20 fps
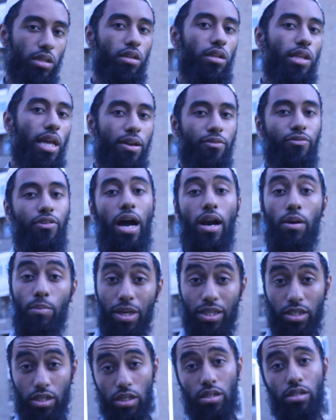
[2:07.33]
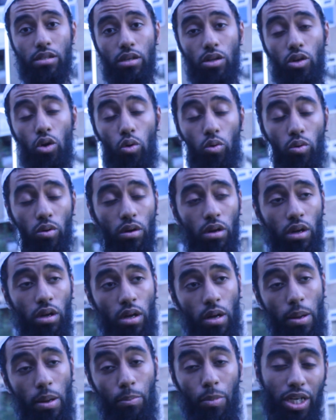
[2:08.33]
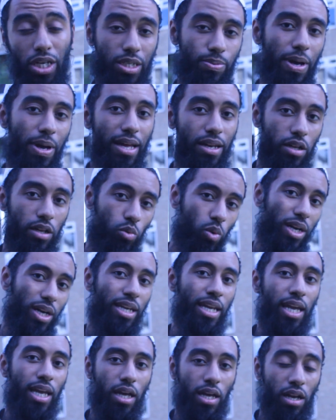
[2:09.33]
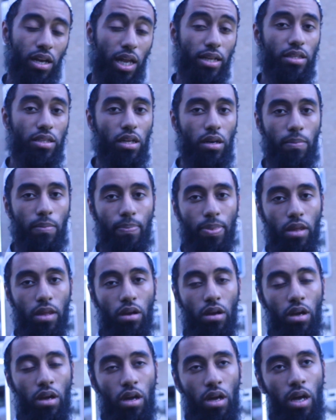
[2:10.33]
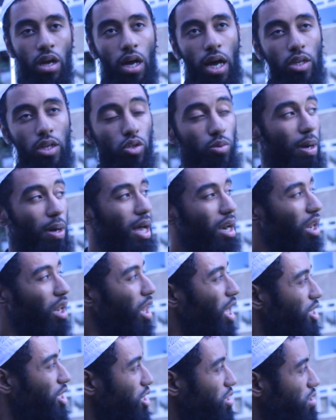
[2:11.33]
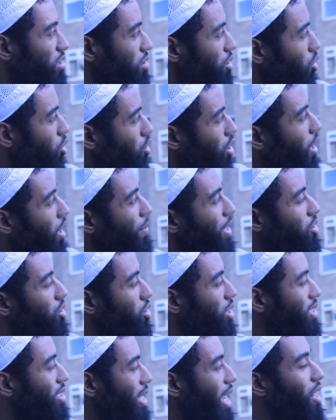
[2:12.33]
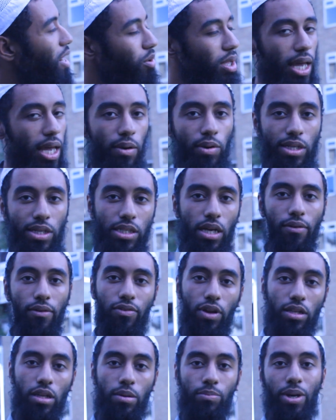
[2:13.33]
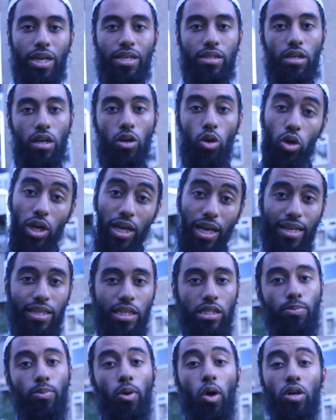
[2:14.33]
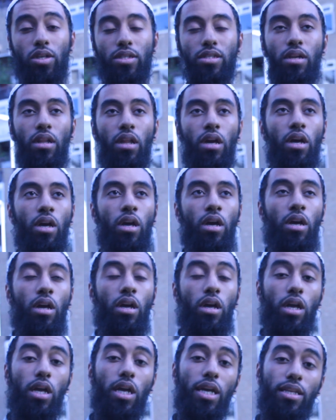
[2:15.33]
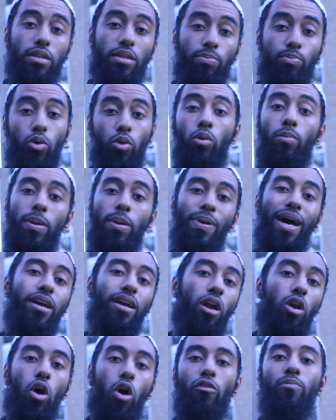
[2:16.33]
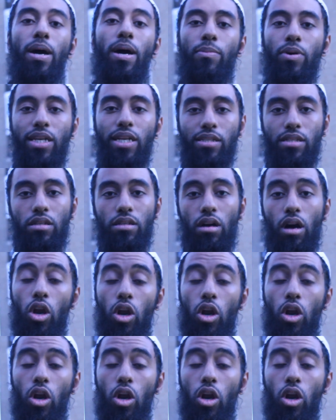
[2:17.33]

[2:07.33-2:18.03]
The environment is, much better than the one in here in London. And subhanAllah, just coming to this area here in South London, Brixton, looking at these blocks, it brought me back a lot of memories.